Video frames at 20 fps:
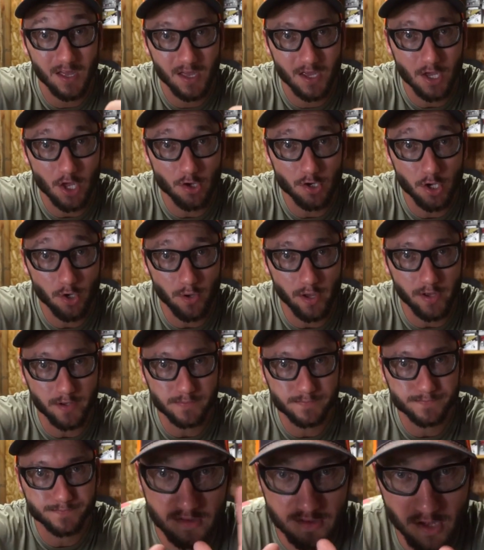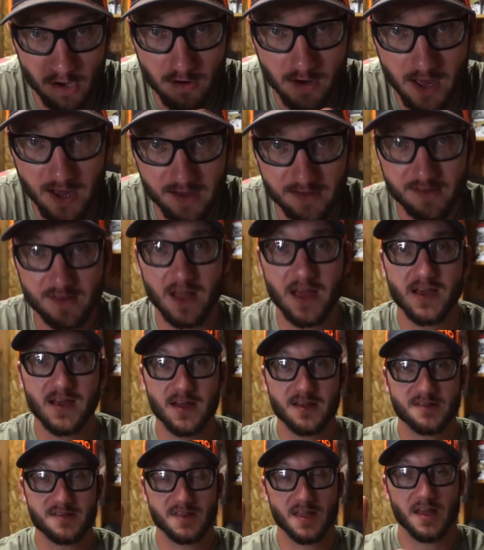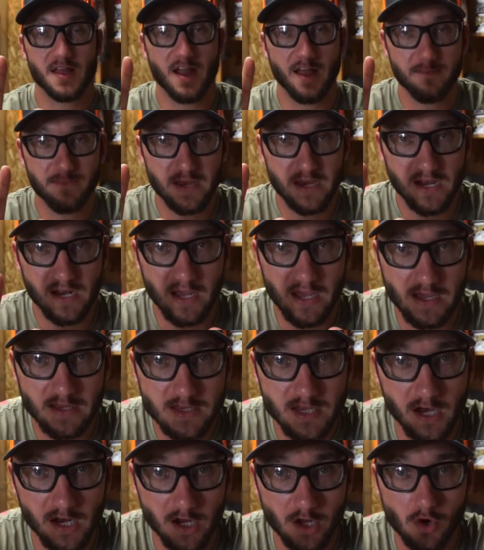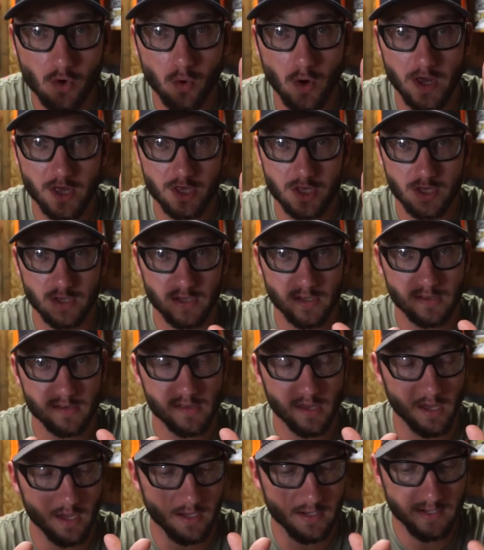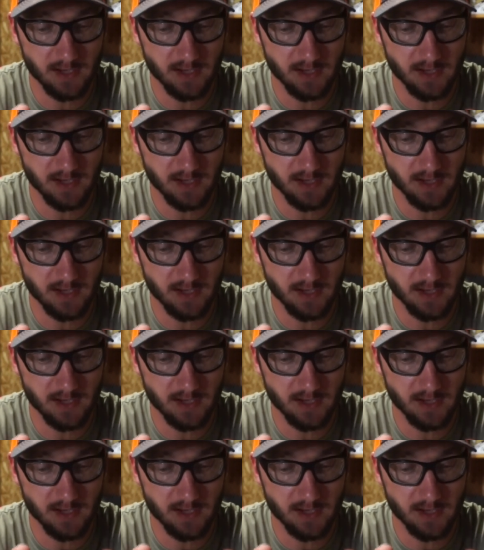go do it. So guys, like I said, I've been getting a ton of questions, uh,